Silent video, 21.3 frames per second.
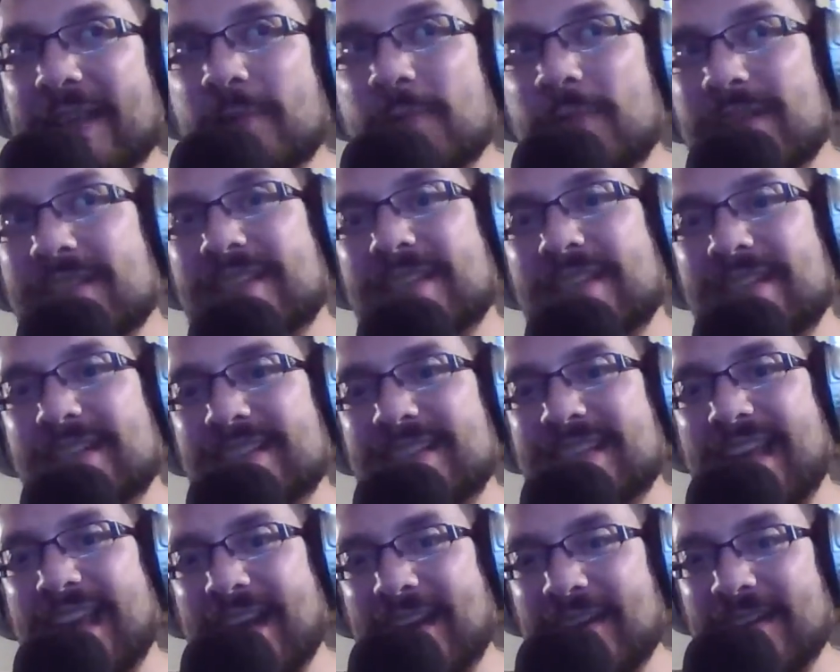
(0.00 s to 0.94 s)
It wasn't us
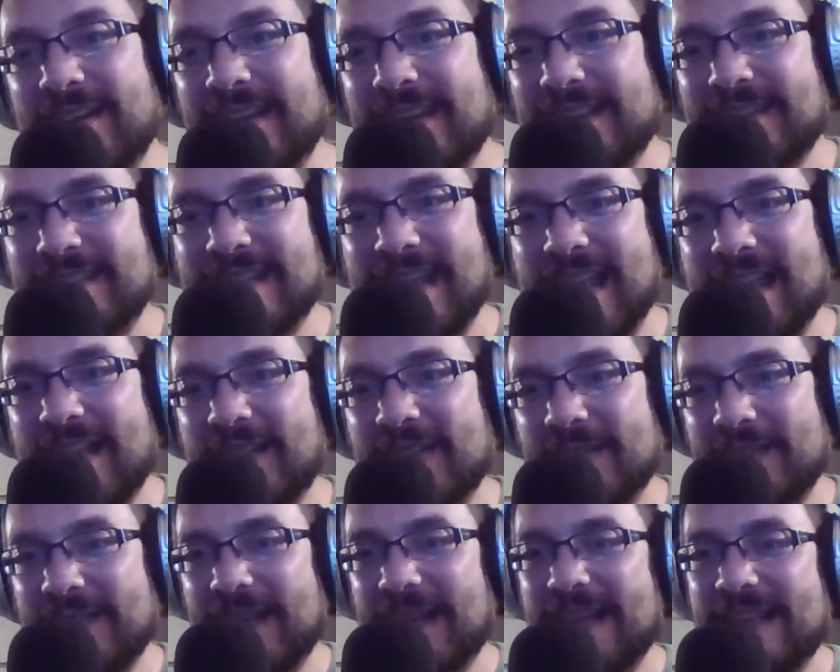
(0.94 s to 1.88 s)
carrying it
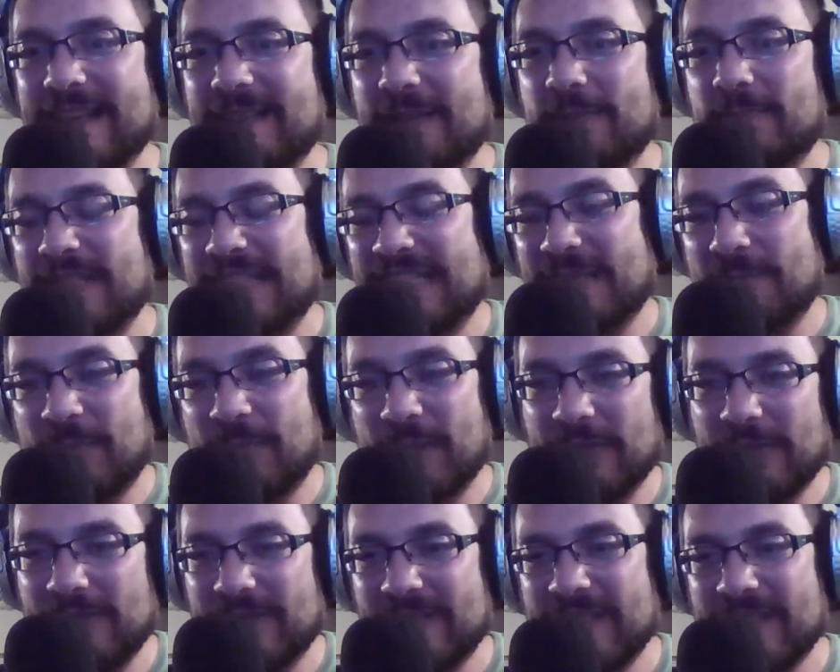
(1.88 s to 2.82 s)
down, and we
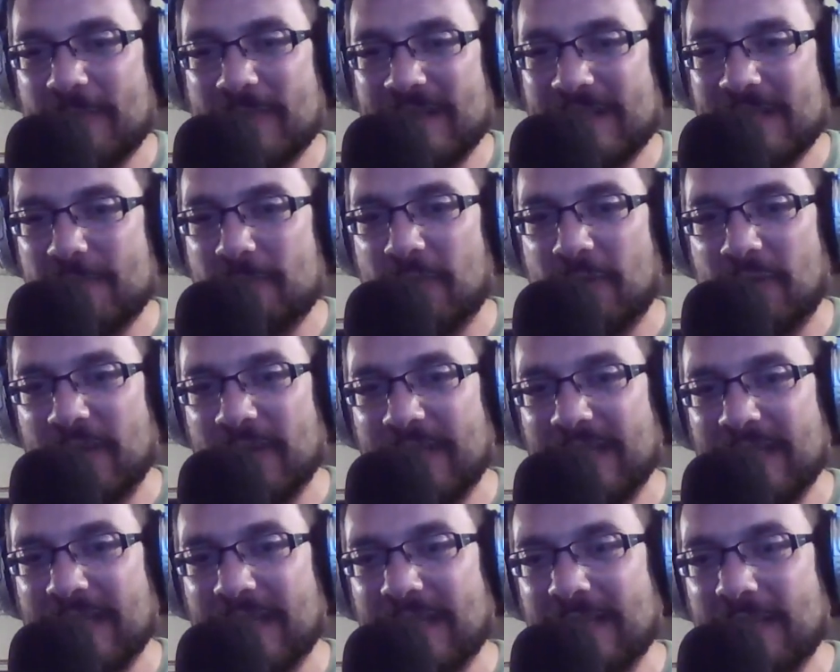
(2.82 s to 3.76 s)
spilled some of this
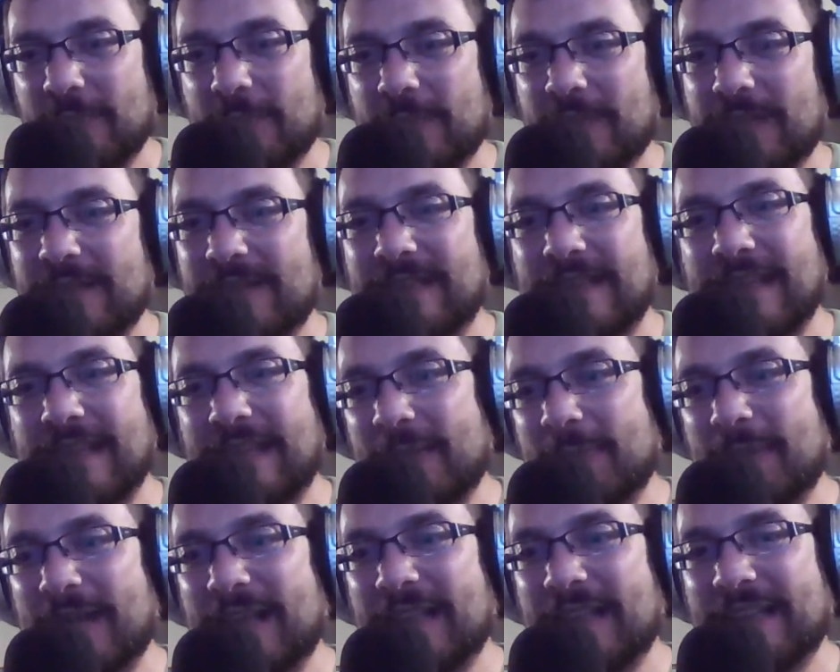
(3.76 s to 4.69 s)
boiling liquid, and it
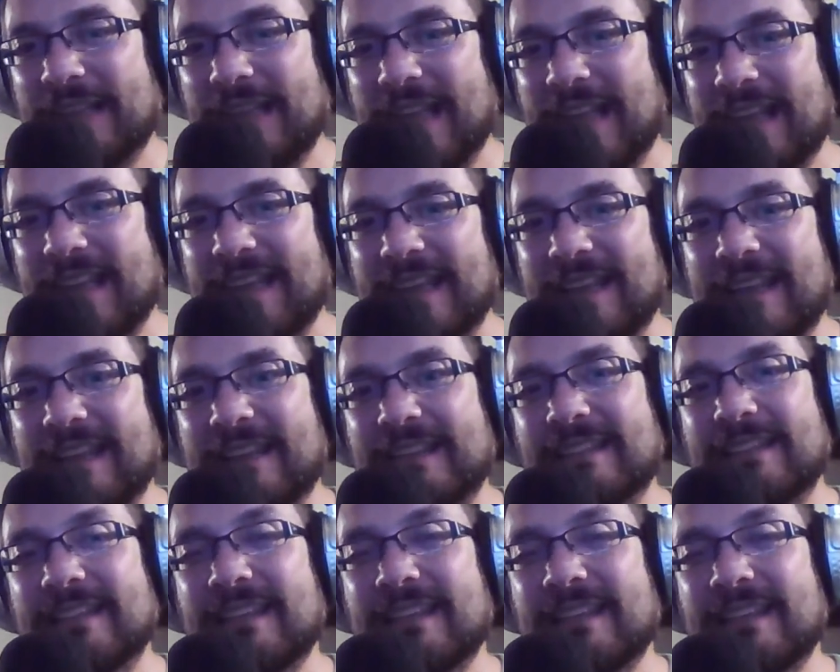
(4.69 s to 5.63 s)
hit my leg,
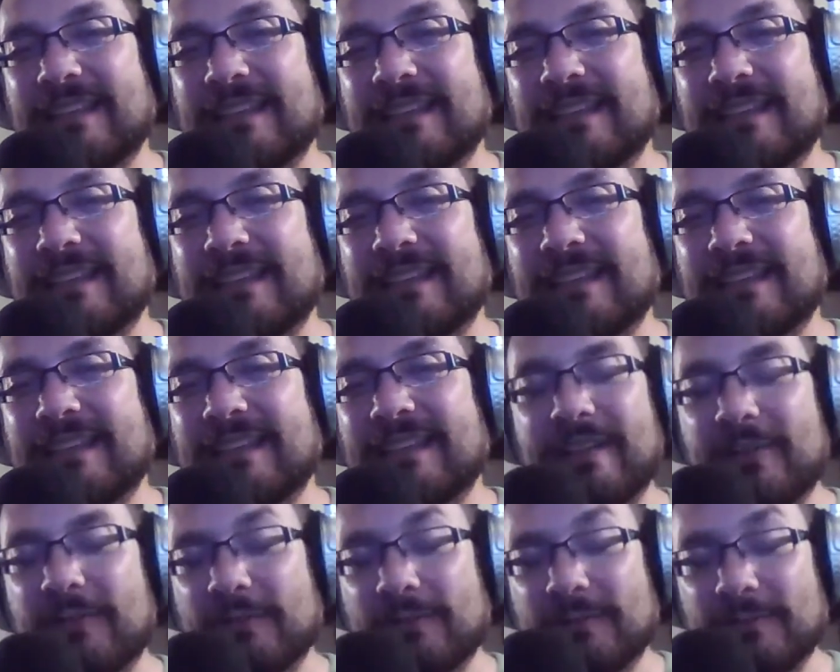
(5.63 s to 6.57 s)
and
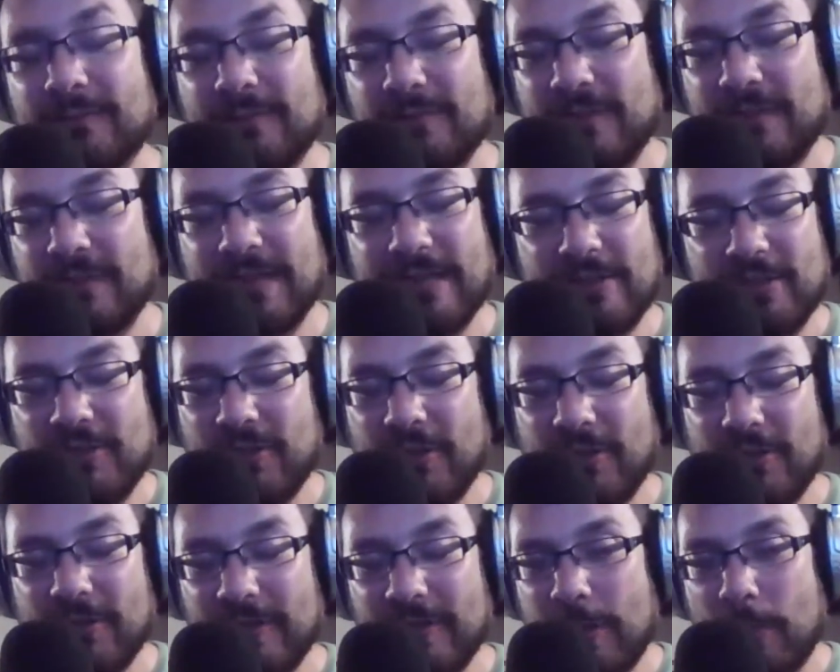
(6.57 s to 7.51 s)
the
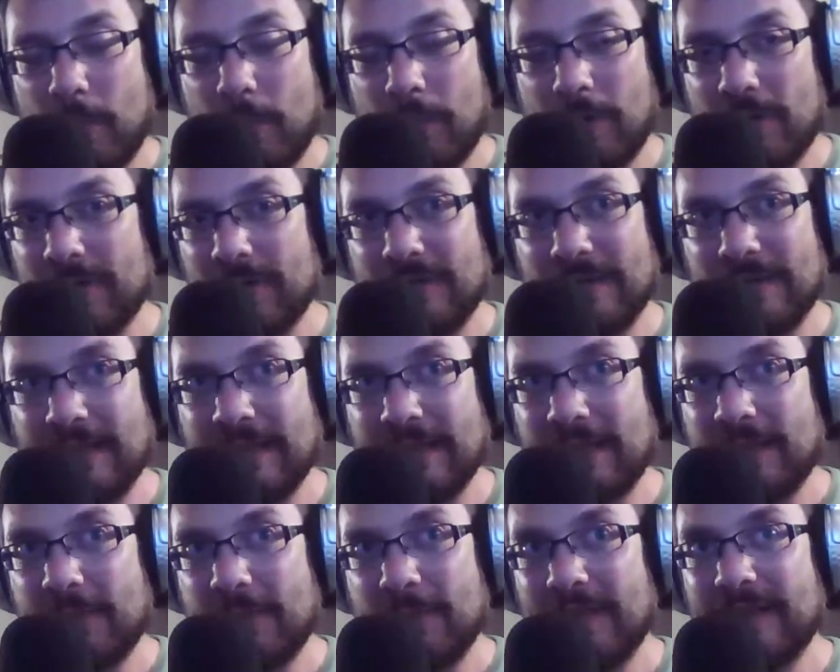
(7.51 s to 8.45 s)
sugary wort
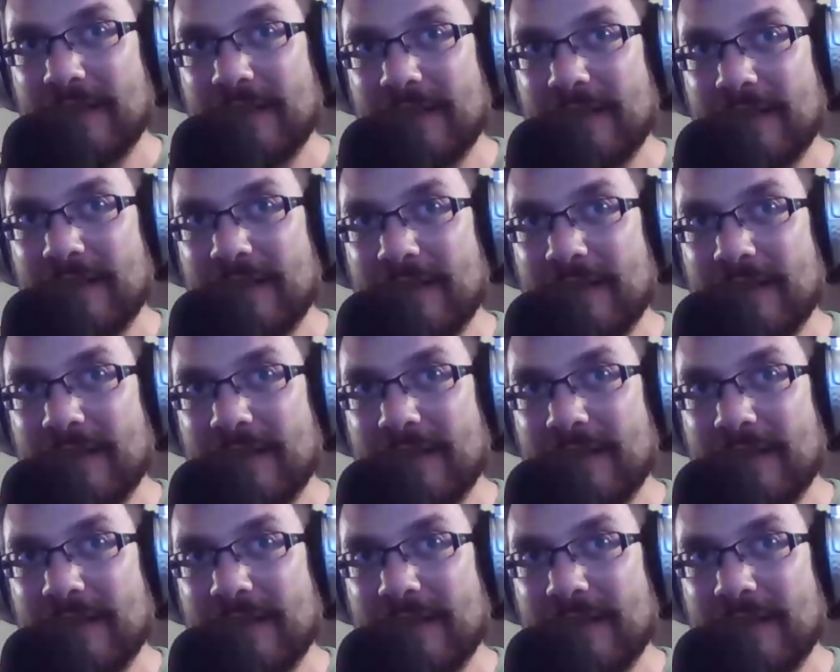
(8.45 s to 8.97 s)
liquid,